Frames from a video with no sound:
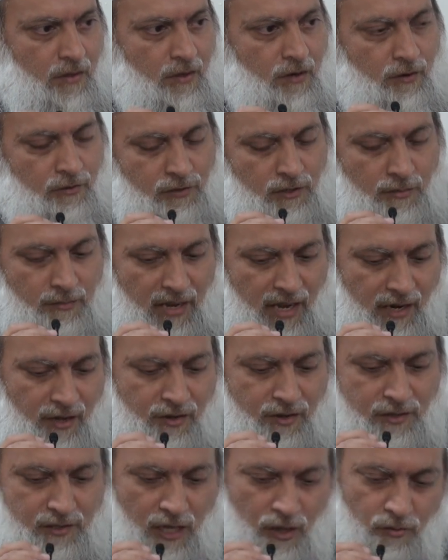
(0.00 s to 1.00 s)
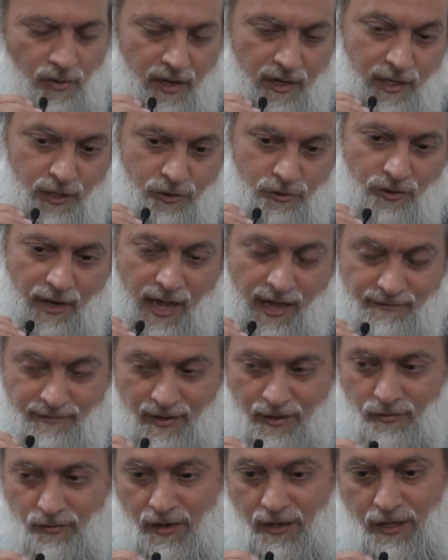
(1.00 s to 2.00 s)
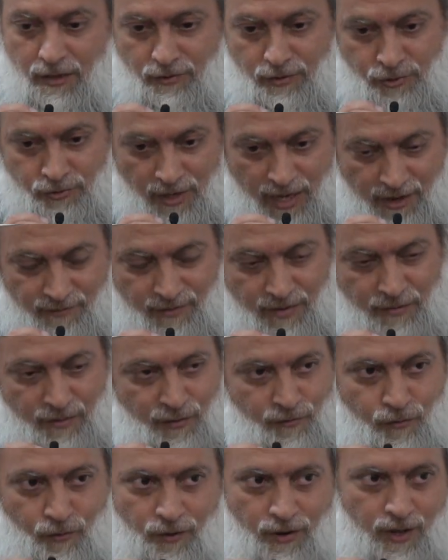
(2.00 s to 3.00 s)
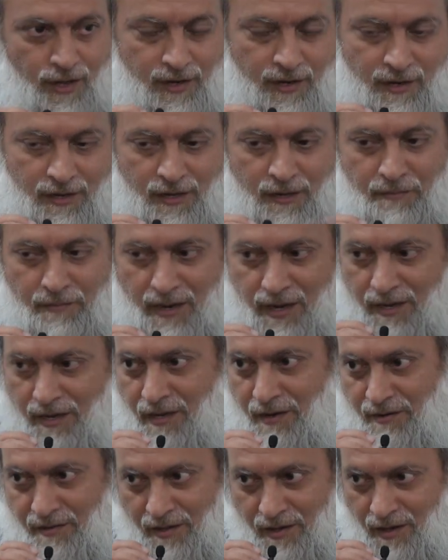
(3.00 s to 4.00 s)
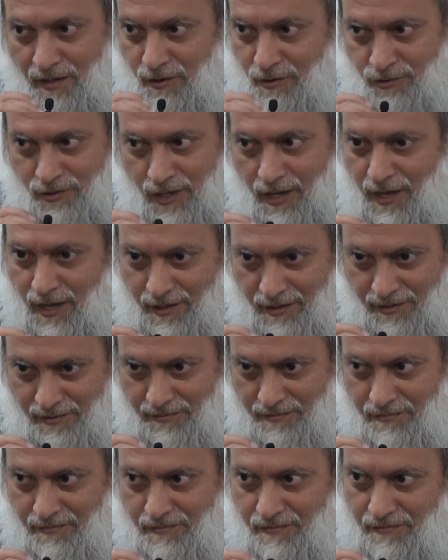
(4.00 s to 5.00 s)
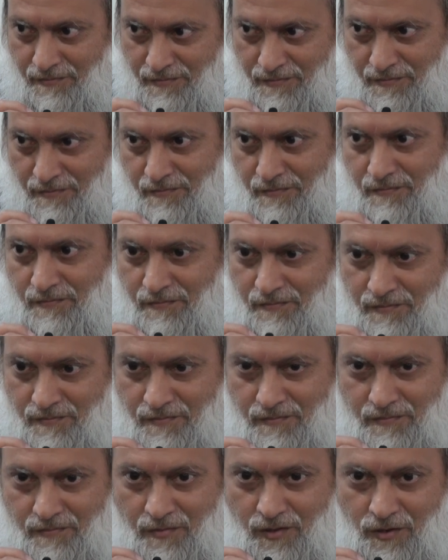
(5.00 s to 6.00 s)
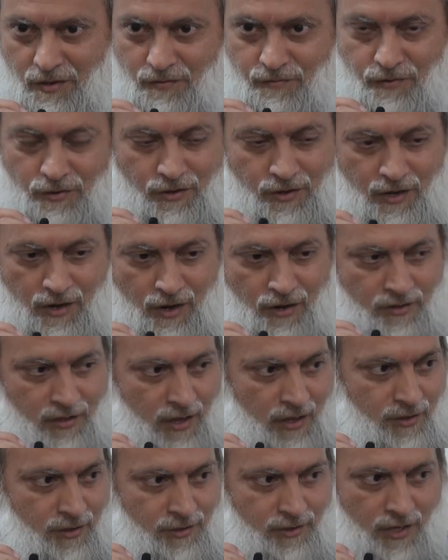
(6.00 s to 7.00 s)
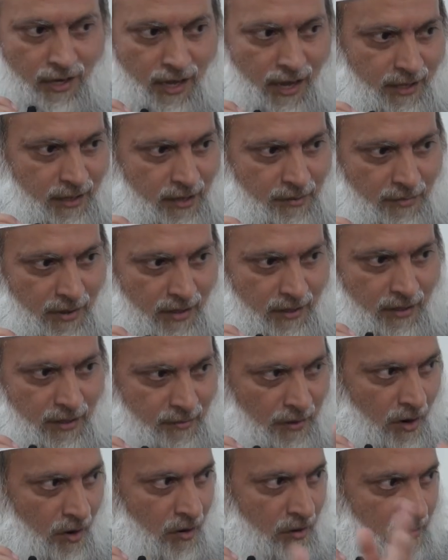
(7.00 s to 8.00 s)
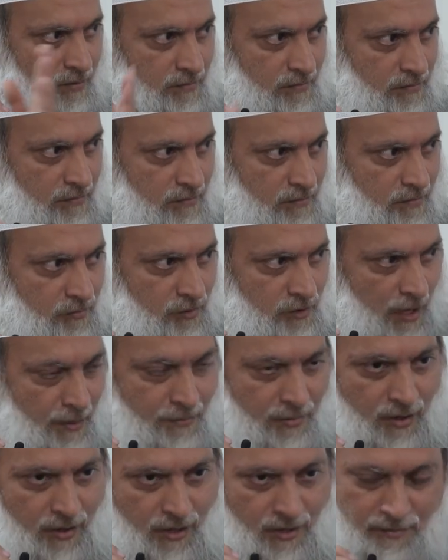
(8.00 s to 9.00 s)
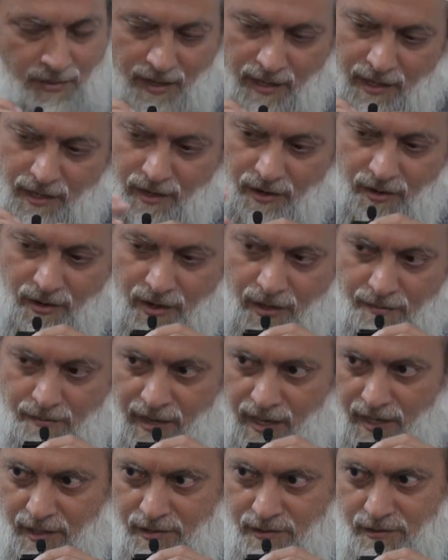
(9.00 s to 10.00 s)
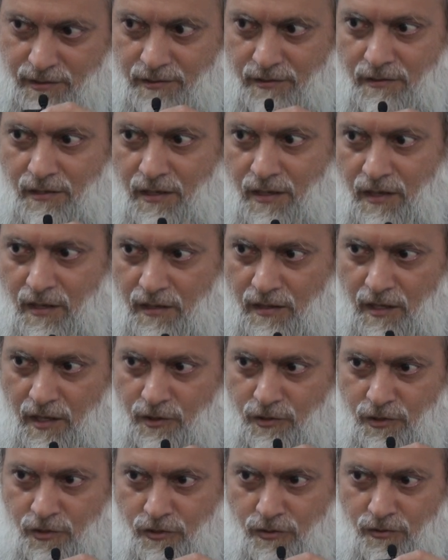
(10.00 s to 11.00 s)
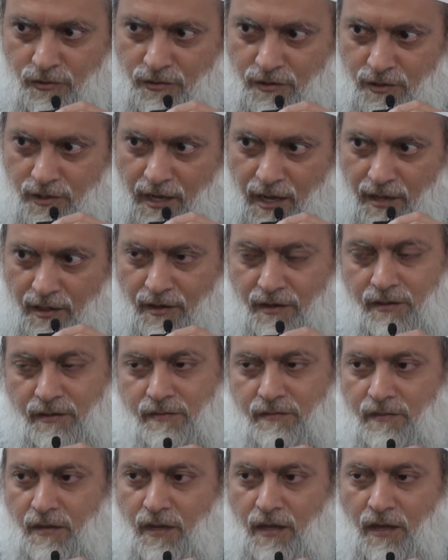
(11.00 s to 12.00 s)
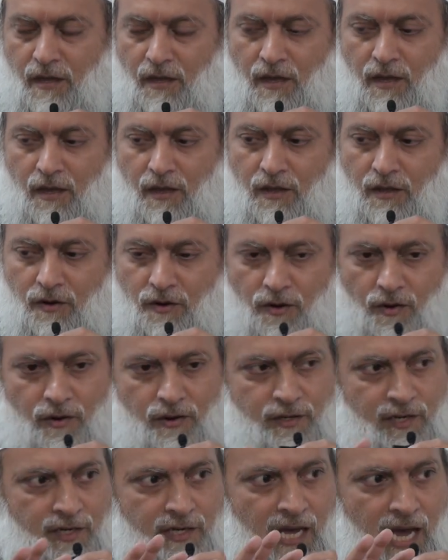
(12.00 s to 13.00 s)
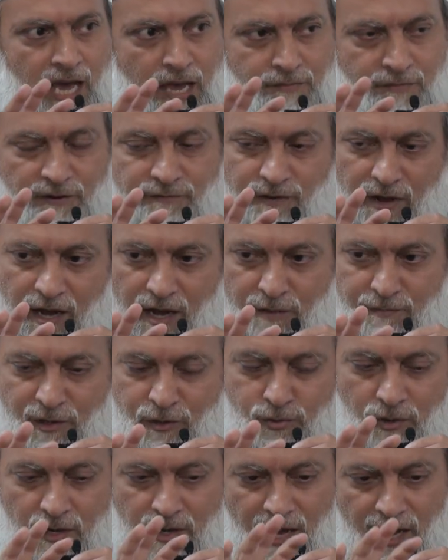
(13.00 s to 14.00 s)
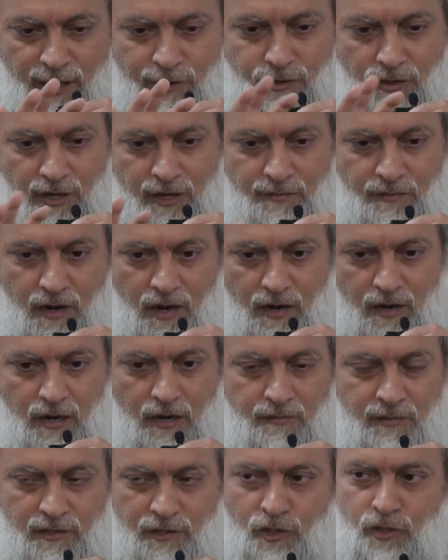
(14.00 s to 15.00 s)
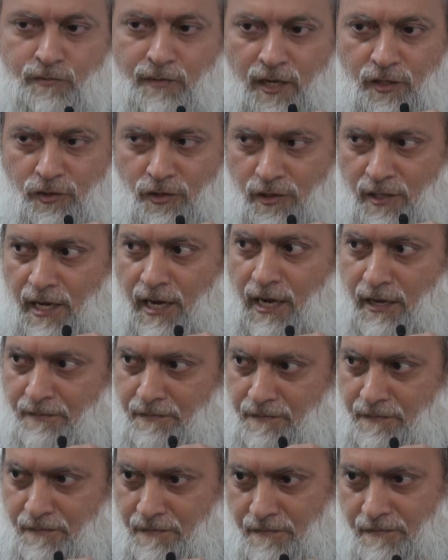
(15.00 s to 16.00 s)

You know, somebody could say, well, he's traveling. Well, he was traveling before, he didn't combine any of the other salat. You know, if you look at all the other salat, he made them all separately. But here he makes these two together. You know, the time of between Asr and Maghrib is a special time.